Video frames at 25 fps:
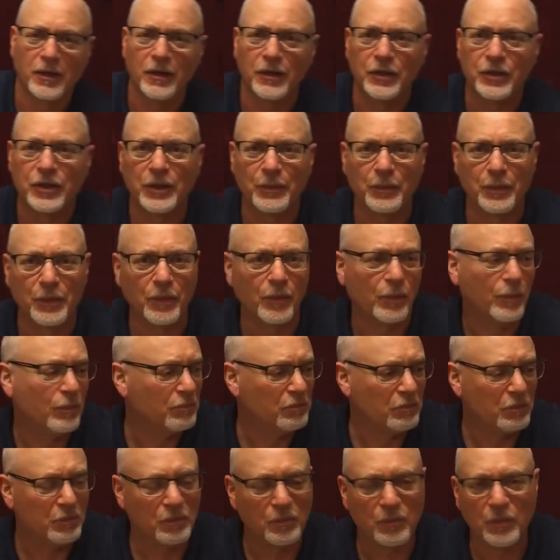simple,
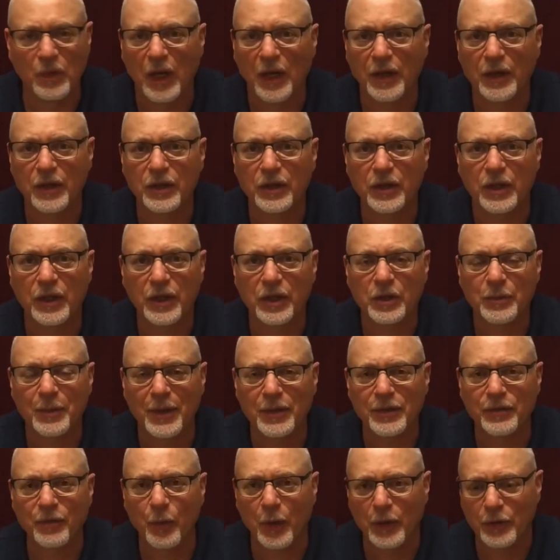
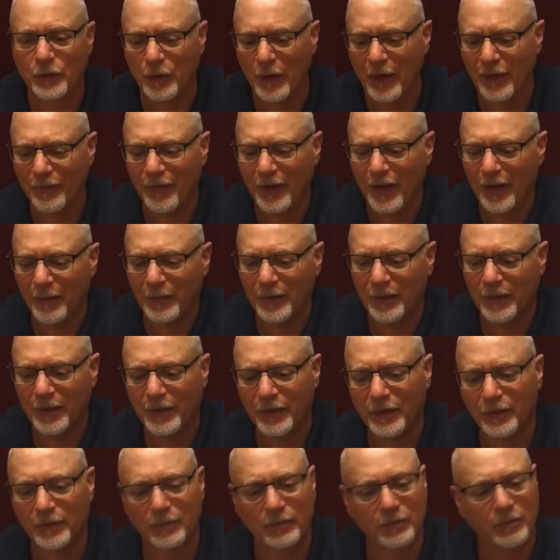inexpensive wet dry vac
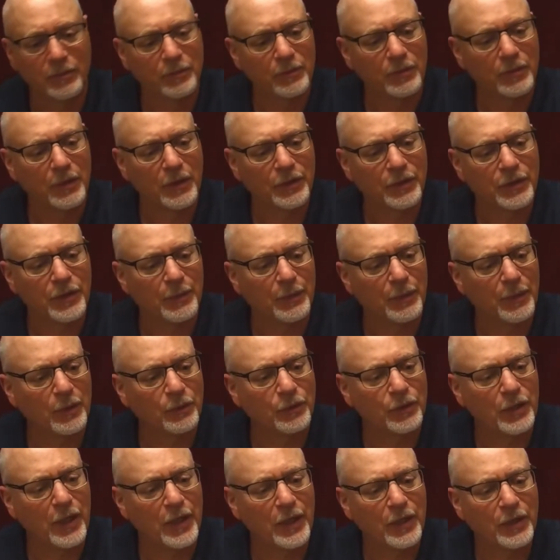and a
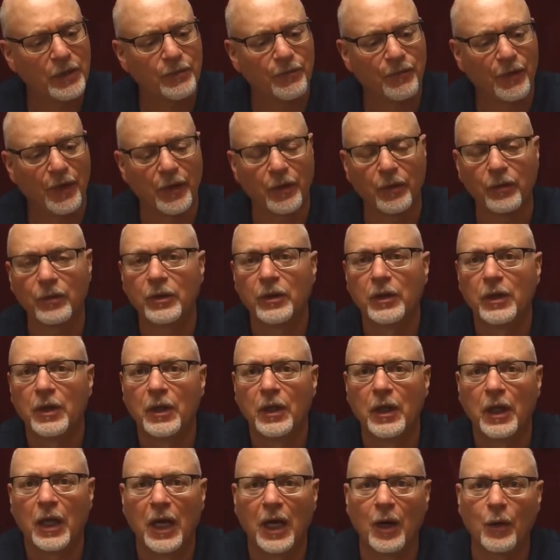typical 10-inch funnel,
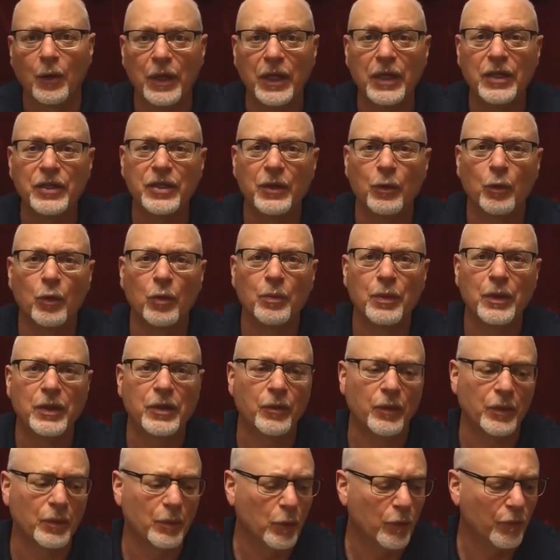how easy it would be
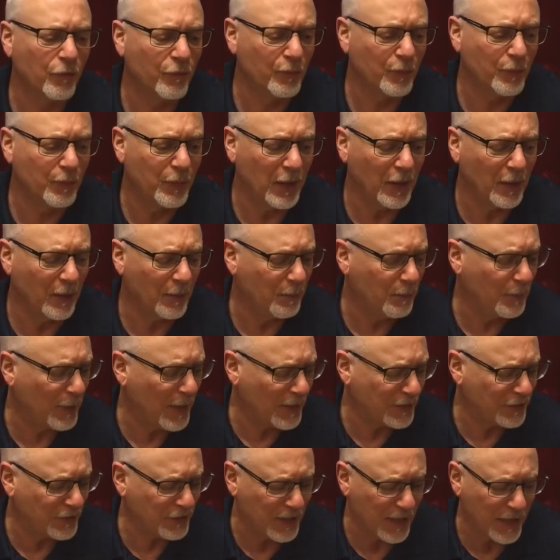to remove a
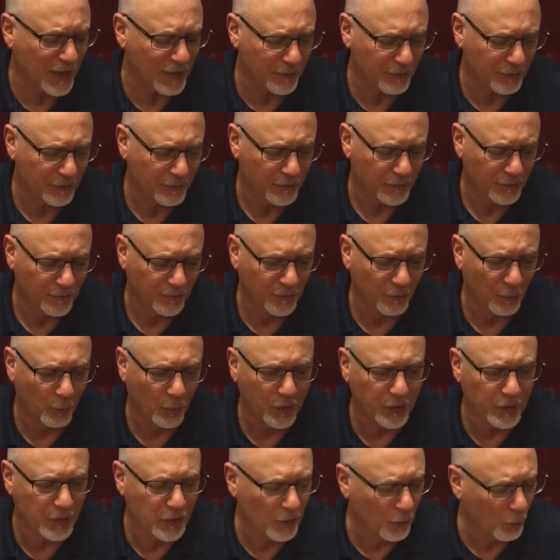pet stain from
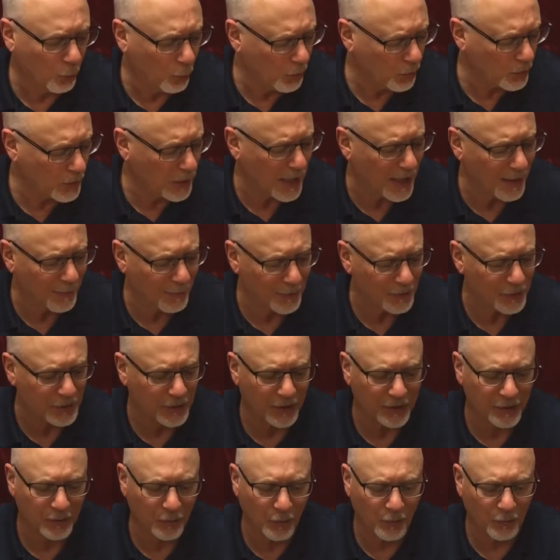one of your wool carpets
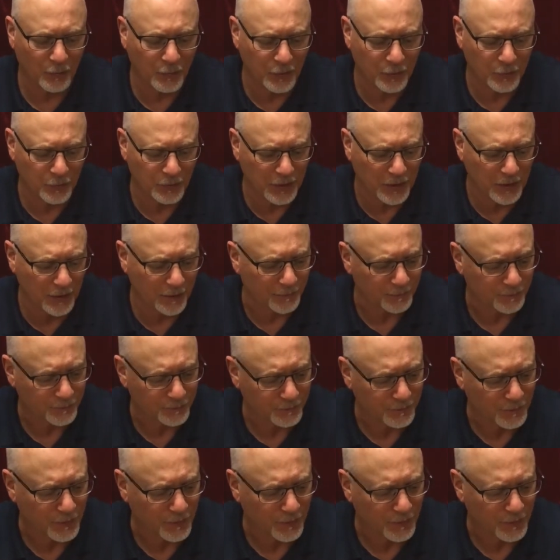like the one we use here.